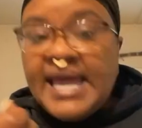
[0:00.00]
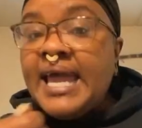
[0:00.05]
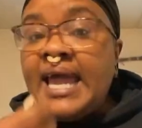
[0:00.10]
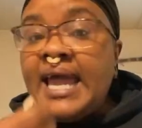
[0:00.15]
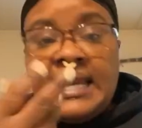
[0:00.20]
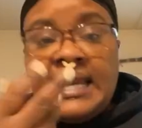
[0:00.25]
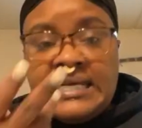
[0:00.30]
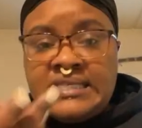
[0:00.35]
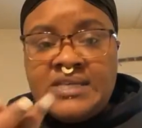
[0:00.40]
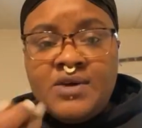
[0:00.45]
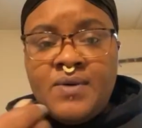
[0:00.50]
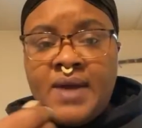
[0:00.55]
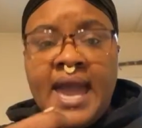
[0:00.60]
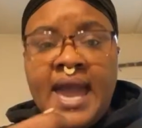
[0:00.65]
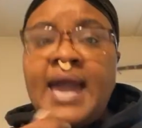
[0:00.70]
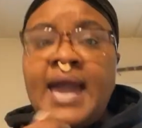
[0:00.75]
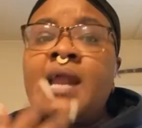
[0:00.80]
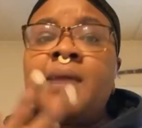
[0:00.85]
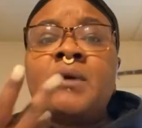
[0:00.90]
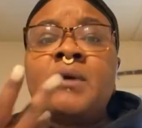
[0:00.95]
And it's
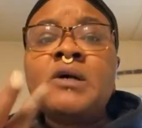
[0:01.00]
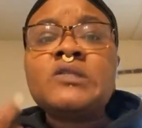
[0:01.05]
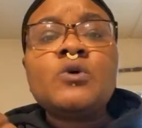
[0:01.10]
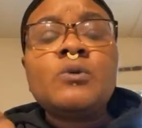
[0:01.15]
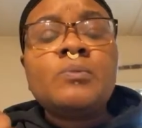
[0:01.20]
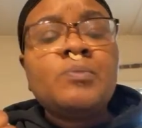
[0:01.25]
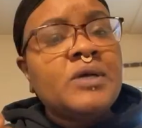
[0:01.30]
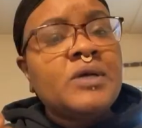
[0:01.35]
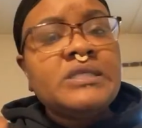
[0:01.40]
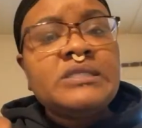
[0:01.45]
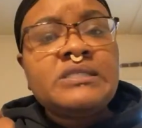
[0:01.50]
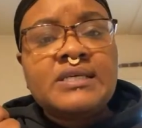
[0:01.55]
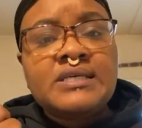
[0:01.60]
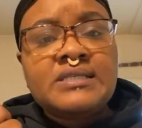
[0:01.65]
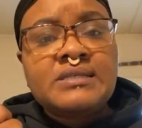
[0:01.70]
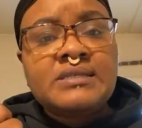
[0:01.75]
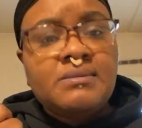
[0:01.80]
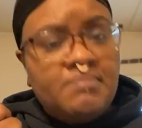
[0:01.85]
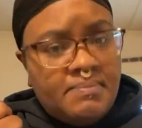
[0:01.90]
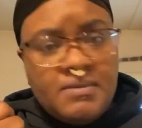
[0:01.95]
okay, and I'm also a priestess,
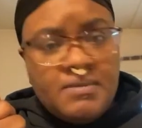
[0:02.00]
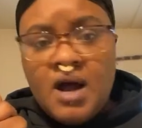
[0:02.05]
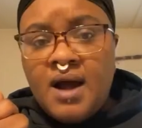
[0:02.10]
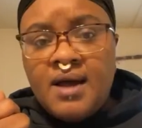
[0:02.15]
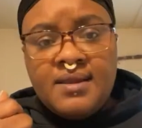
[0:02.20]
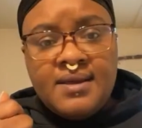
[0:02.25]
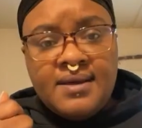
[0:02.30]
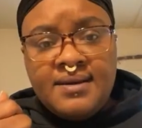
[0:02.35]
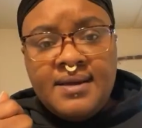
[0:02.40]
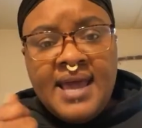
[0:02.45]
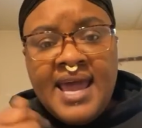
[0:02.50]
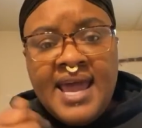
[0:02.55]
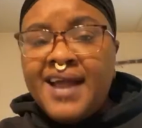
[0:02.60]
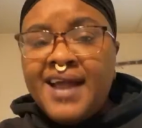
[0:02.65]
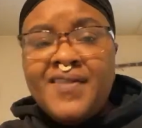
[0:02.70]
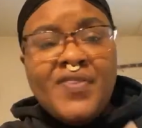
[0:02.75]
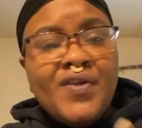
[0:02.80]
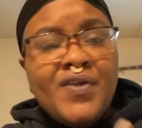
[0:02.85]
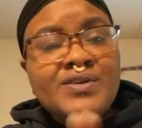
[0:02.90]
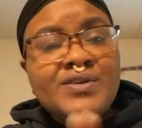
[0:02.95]
darling.
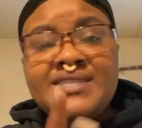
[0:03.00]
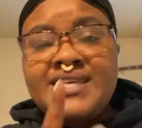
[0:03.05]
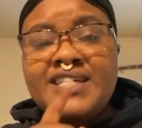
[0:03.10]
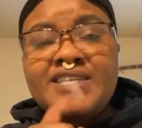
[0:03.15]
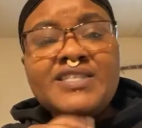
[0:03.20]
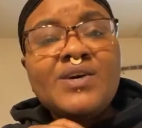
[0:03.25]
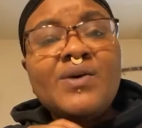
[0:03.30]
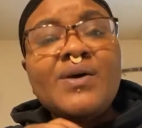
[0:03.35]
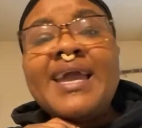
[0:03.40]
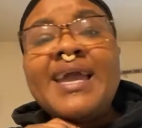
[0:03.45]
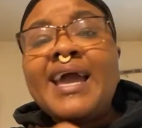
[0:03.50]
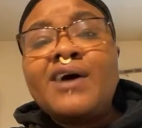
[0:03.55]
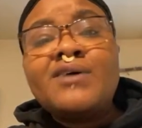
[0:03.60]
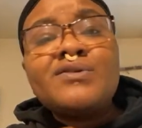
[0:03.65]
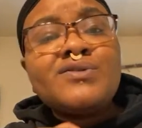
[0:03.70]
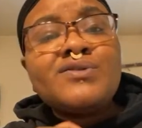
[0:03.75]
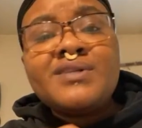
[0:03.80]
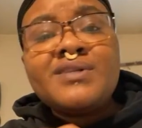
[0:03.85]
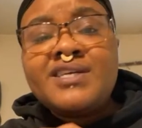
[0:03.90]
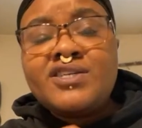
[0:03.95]
And those things don't
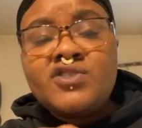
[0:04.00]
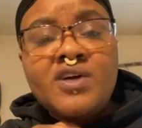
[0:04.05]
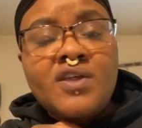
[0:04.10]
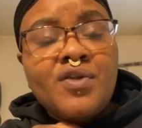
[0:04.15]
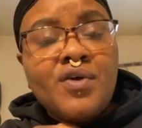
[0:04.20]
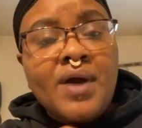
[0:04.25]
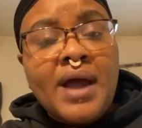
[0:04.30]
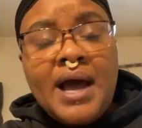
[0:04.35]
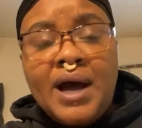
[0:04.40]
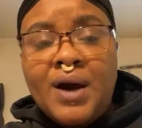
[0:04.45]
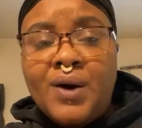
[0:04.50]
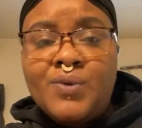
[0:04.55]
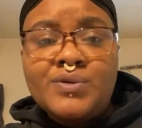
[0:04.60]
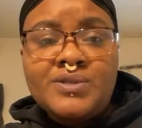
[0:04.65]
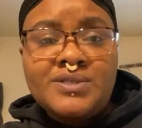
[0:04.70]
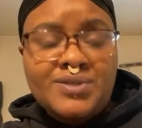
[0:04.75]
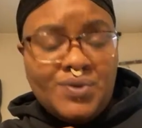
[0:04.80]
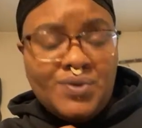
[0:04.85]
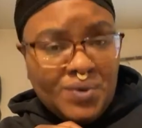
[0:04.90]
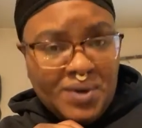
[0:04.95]
cancel each other
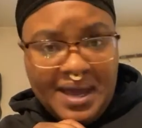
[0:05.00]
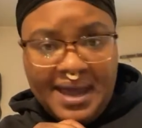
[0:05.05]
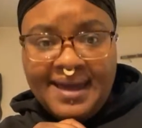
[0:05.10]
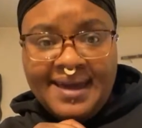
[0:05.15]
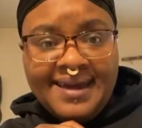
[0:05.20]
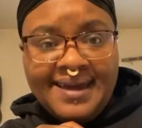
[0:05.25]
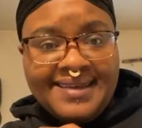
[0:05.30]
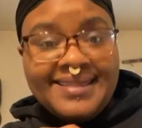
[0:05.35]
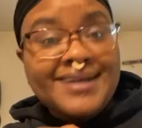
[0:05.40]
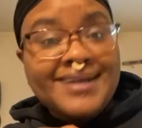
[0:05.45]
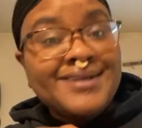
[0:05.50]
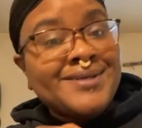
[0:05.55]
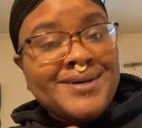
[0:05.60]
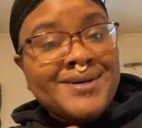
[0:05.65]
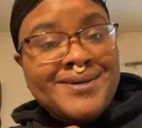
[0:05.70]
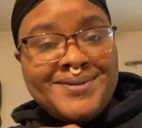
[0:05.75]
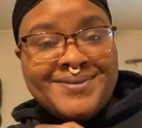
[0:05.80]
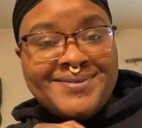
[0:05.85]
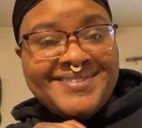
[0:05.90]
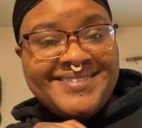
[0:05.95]
out, okay? They
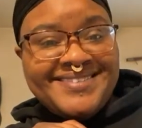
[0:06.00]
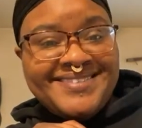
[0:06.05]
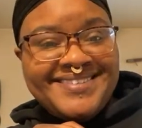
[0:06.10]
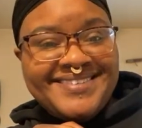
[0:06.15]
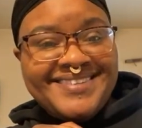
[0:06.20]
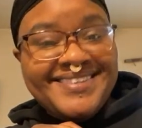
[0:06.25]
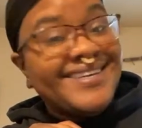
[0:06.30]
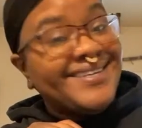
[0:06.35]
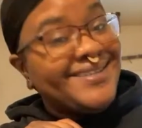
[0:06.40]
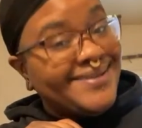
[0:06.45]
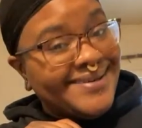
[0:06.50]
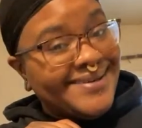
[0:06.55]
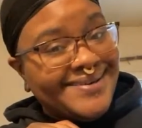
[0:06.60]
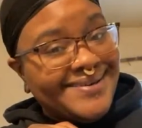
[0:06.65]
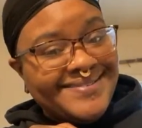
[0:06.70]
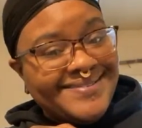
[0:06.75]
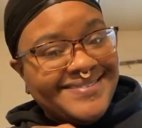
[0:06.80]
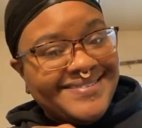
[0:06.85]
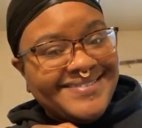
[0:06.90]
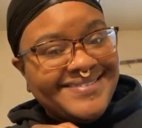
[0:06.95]
don't. They
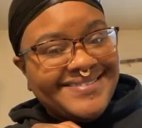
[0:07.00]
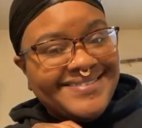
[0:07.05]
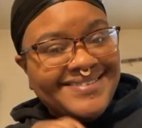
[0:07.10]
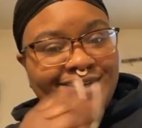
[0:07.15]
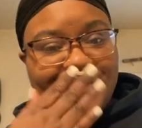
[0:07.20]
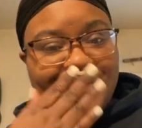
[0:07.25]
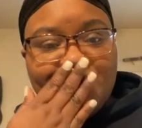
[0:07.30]
don't.